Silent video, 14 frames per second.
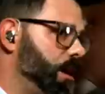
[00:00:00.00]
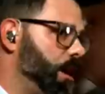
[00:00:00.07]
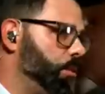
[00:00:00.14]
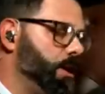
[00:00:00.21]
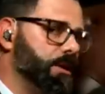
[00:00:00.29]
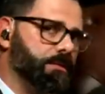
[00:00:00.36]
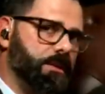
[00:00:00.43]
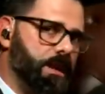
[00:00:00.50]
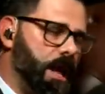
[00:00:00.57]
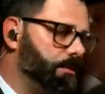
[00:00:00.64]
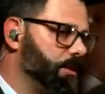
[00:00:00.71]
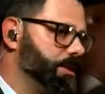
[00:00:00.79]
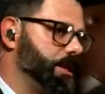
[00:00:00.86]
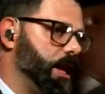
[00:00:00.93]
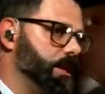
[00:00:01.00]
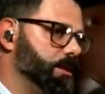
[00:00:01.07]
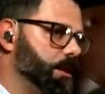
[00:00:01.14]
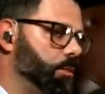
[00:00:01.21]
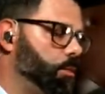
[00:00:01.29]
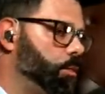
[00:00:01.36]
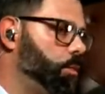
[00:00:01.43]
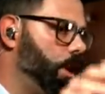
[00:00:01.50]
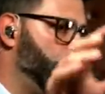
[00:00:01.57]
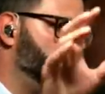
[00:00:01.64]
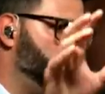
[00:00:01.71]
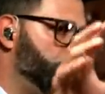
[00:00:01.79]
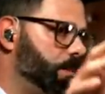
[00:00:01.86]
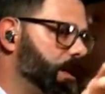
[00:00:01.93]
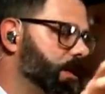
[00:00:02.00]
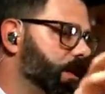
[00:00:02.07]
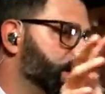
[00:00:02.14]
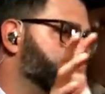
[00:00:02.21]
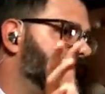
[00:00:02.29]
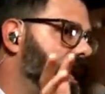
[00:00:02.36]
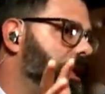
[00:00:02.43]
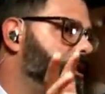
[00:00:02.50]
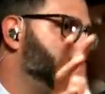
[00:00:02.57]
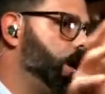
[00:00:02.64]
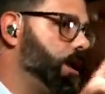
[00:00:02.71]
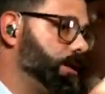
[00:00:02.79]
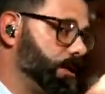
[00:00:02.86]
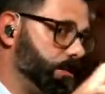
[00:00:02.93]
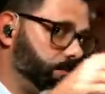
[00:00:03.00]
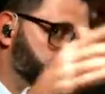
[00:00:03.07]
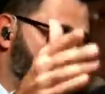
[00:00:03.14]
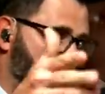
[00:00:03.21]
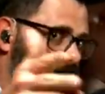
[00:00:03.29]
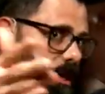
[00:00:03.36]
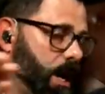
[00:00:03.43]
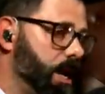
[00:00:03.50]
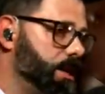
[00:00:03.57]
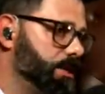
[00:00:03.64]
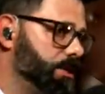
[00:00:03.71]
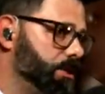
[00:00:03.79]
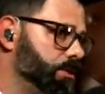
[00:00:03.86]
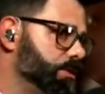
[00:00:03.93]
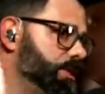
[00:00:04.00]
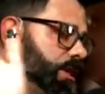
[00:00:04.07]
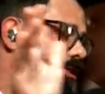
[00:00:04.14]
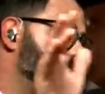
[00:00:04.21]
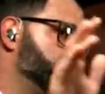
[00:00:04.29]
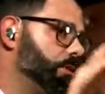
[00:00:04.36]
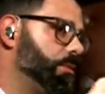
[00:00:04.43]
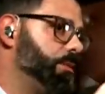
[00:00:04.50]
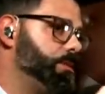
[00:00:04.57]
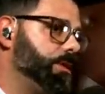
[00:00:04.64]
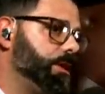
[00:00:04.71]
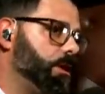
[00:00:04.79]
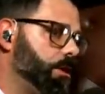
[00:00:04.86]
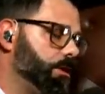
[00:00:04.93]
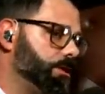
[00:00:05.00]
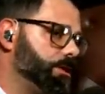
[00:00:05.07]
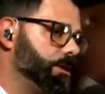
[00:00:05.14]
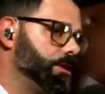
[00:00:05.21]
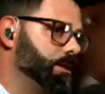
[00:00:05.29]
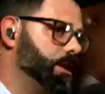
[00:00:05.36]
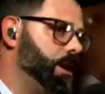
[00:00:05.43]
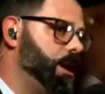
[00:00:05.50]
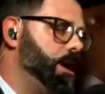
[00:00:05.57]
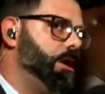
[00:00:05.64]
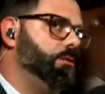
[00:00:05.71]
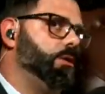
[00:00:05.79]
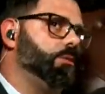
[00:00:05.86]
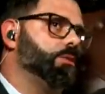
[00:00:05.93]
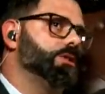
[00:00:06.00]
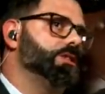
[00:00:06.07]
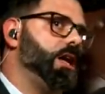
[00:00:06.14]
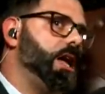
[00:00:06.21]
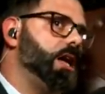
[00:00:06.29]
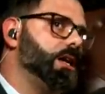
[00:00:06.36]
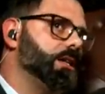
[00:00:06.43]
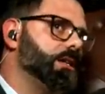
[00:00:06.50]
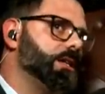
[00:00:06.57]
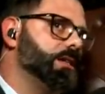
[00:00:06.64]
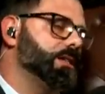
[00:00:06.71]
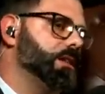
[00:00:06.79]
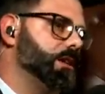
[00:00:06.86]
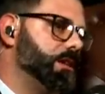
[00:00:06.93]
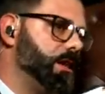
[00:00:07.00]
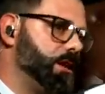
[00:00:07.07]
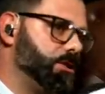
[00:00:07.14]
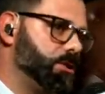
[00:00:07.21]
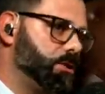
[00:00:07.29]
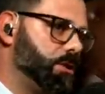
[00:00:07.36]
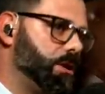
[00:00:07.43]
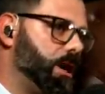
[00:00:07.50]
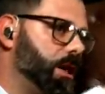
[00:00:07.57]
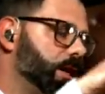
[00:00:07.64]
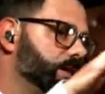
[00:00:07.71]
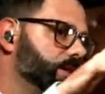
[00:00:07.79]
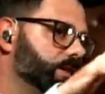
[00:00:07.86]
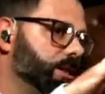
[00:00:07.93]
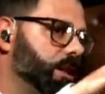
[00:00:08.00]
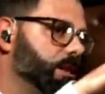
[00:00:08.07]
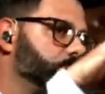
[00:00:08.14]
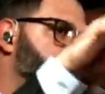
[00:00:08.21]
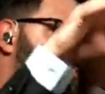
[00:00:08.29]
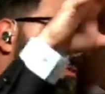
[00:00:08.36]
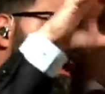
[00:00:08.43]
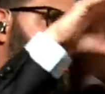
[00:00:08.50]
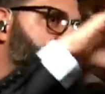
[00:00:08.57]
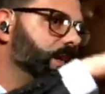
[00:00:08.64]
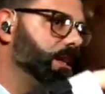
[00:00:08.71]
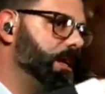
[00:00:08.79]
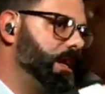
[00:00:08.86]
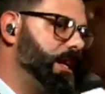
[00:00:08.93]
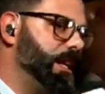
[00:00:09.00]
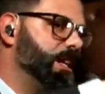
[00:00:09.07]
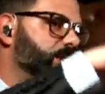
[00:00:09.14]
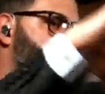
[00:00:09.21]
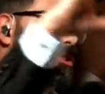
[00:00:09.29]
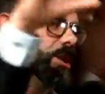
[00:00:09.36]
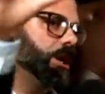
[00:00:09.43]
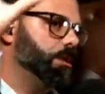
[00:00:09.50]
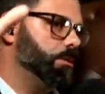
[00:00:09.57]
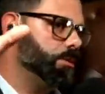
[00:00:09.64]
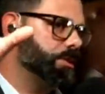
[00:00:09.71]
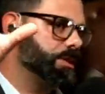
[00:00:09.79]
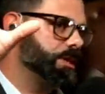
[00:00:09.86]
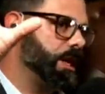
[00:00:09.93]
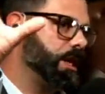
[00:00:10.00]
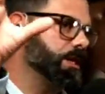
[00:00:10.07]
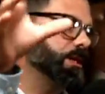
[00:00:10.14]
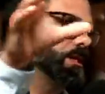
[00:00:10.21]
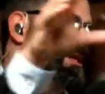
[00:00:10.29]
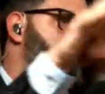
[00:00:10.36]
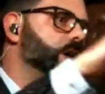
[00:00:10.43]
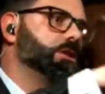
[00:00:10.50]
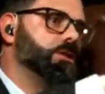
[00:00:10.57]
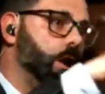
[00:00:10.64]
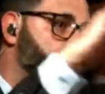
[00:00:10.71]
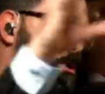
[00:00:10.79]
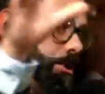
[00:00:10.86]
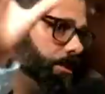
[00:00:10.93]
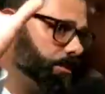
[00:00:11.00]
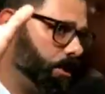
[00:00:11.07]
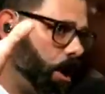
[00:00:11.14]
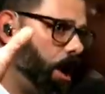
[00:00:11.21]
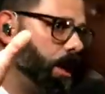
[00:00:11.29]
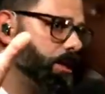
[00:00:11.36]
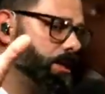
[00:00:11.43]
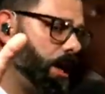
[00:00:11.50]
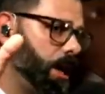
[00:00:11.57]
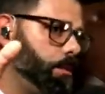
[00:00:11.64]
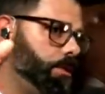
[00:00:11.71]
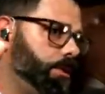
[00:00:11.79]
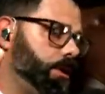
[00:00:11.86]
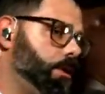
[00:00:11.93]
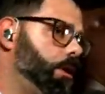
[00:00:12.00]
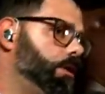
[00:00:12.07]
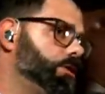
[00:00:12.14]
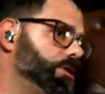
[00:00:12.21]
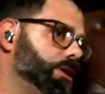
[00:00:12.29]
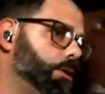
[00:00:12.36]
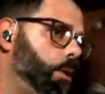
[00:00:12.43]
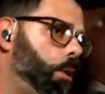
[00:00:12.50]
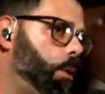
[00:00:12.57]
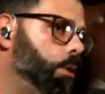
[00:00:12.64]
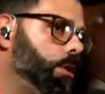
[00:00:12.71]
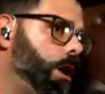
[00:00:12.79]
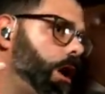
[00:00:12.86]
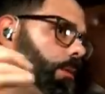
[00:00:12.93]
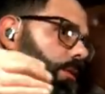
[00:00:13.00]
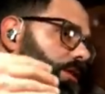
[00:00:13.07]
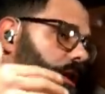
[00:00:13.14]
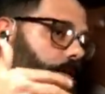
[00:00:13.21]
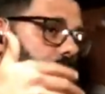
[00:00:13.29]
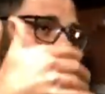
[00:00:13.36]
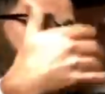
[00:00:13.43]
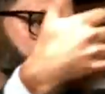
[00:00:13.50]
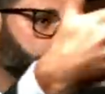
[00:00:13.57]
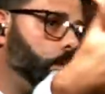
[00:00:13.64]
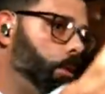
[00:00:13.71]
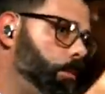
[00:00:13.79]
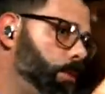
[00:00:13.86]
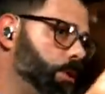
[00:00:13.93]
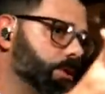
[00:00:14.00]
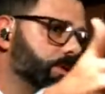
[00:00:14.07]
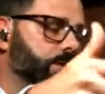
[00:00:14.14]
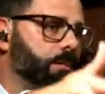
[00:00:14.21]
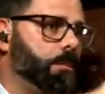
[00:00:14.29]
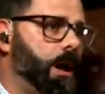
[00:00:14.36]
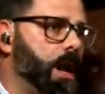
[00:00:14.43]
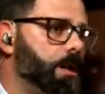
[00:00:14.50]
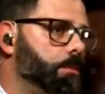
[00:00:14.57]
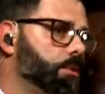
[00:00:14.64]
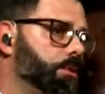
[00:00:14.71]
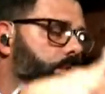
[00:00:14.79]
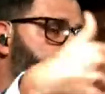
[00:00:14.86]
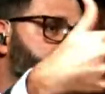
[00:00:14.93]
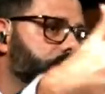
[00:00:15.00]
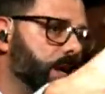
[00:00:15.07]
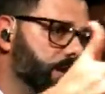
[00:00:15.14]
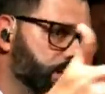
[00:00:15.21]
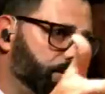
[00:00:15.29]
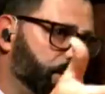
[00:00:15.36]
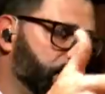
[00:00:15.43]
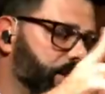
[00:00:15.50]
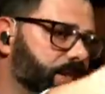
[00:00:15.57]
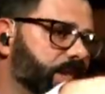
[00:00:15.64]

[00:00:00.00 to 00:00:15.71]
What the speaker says: We have never said that a women cannot, per Titus 2, teach other women theology. What we're saying is that they should not necessarily be writing, in a general sense, doctrine of God type theology, whole commentaries on whole books of the Bible, those kinds of things,